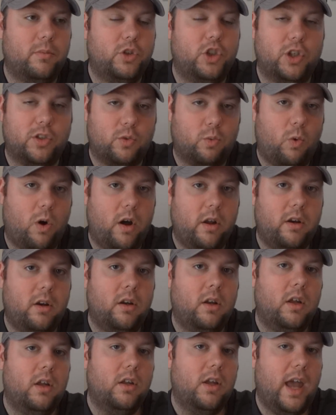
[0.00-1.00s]
Just one.
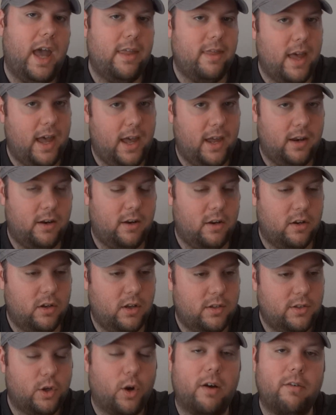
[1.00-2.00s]
And then,
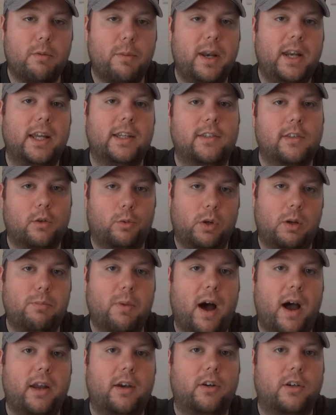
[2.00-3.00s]
so everybody gets 3
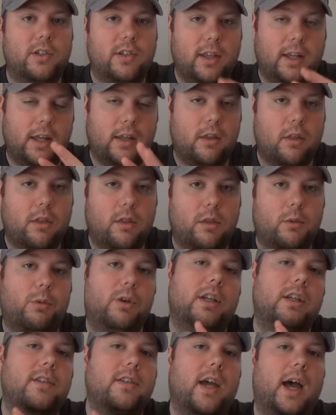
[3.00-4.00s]
binders, they get
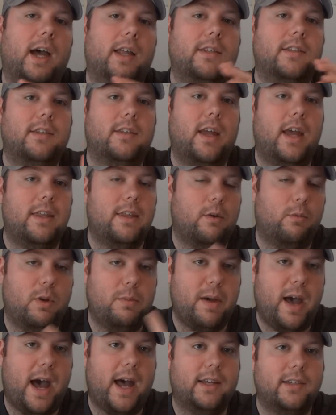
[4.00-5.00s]
3 sets, and then
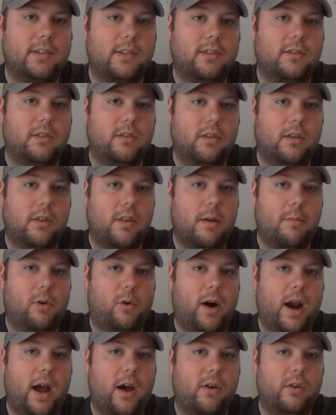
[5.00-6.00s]
we pass them
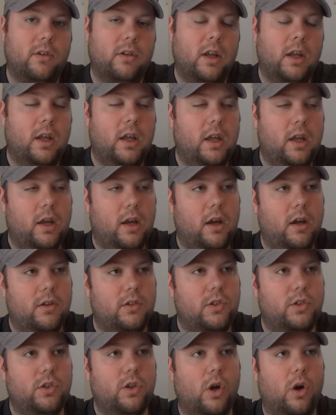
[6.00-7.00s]
around.
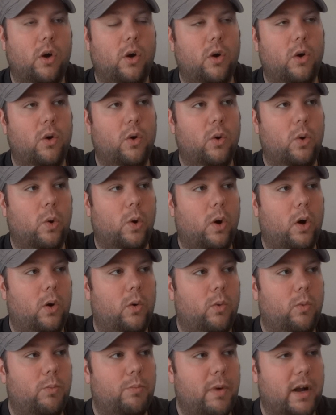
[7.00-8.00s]
So
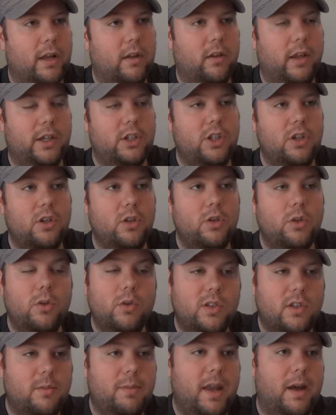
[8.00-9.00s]
my collection
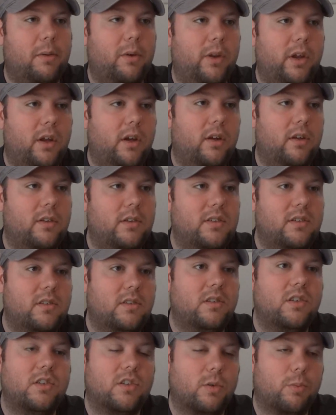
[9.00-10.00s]
used to be able to
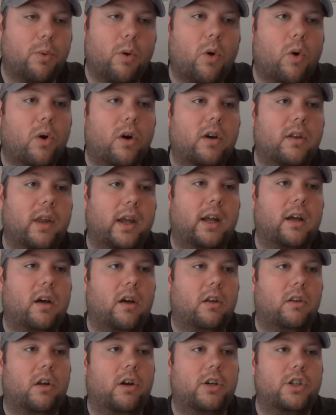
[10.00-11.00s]
support like
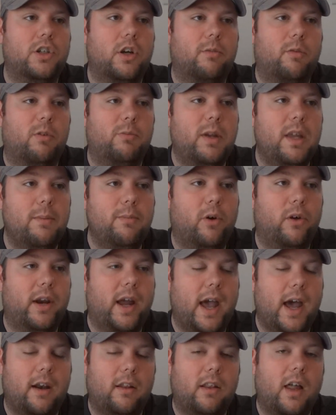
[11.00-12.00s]
a large number of people,
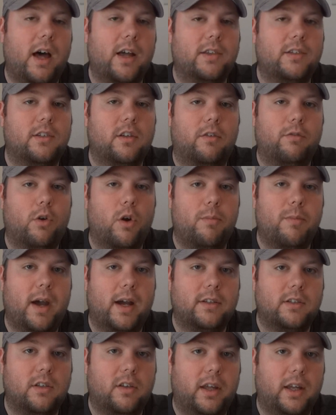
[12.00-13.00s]
and I had a lot of stuff going
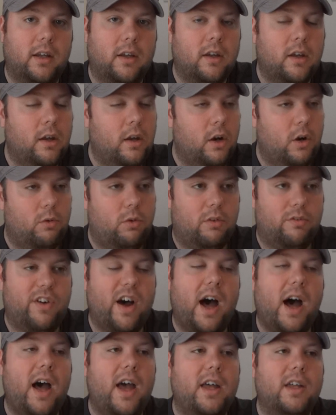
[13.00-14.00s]
back to like
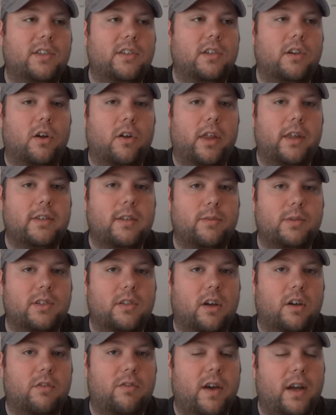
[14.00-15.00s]
Revised and all that type of
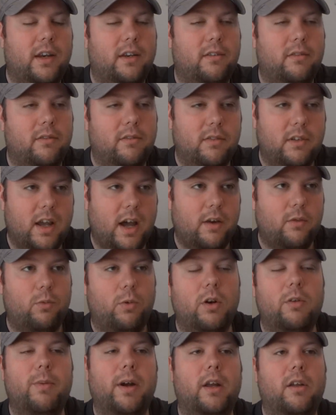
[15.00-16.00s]
stuff. I'd gotten
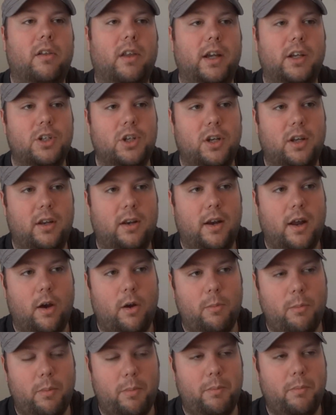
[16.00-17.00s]
rid of my collection,
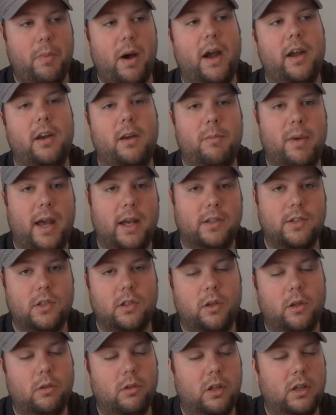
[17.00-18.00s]
now I'm buying it back
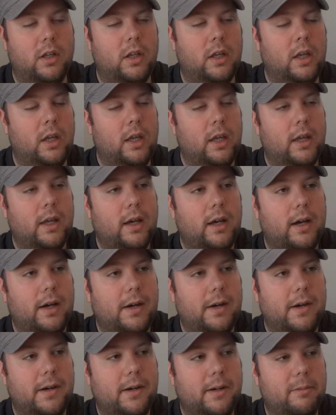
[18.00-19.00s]
slowly.
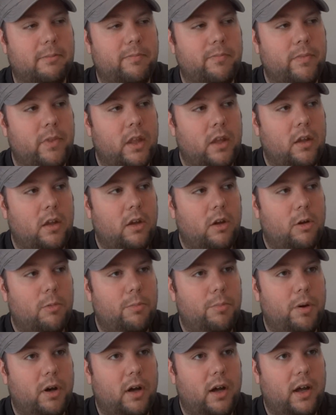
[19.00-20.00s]

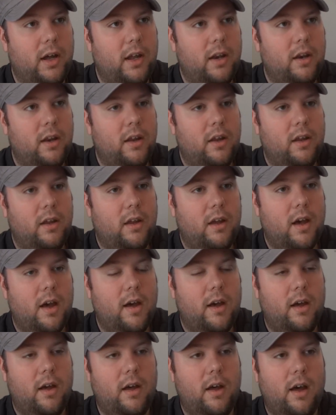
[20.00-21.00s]
But
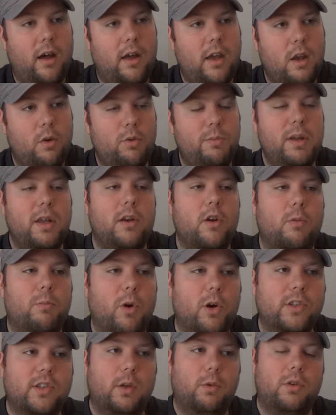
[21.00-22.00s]
it would be
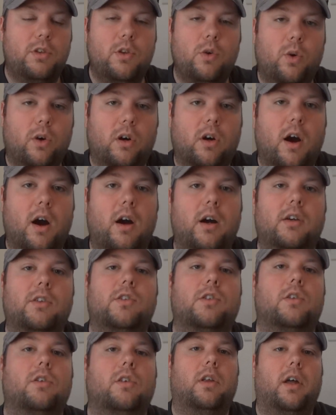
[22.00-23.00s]
mostly with newer
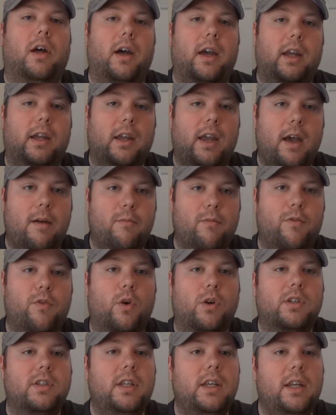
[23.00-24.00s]
cards, like
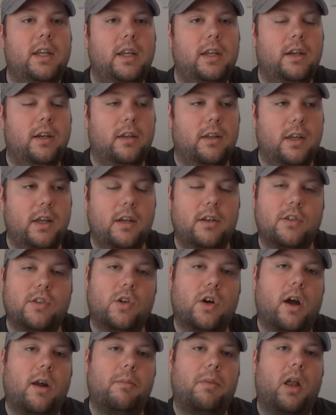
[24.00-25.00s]
M14 and the
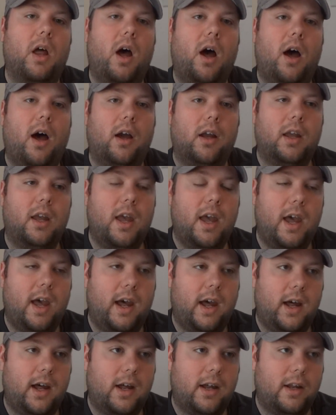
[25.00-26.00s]
Innistrad block
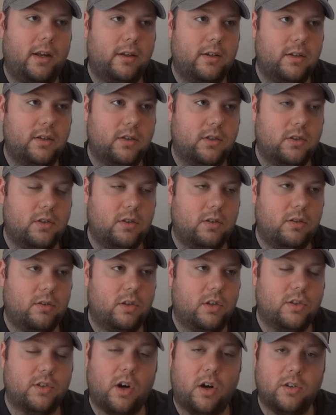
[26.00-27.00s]
and
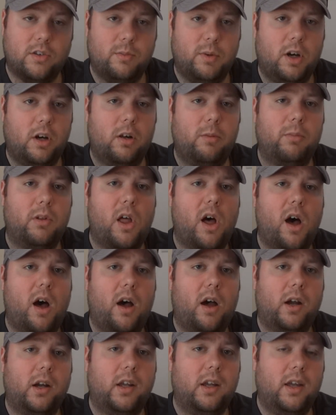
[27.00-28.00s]
the Scars of Mirrodin
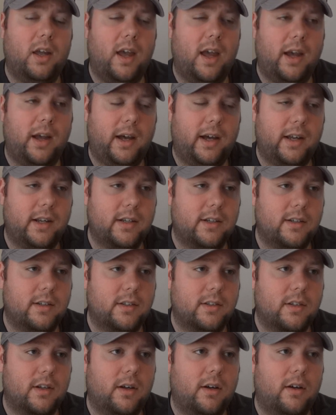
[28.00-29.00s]
block
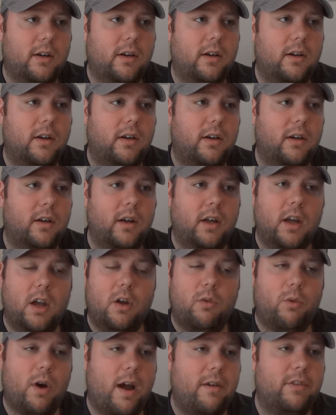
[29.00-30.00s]
and
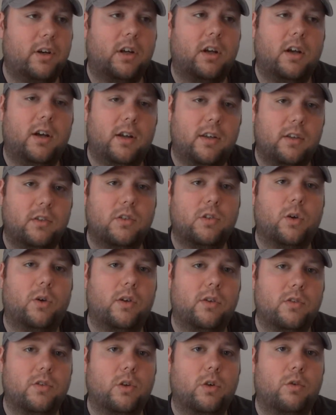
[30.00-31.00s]
Ravnica and so
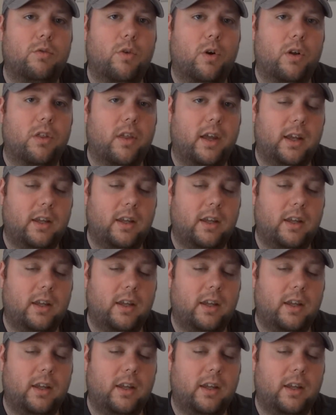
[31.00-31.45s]
on and so forth.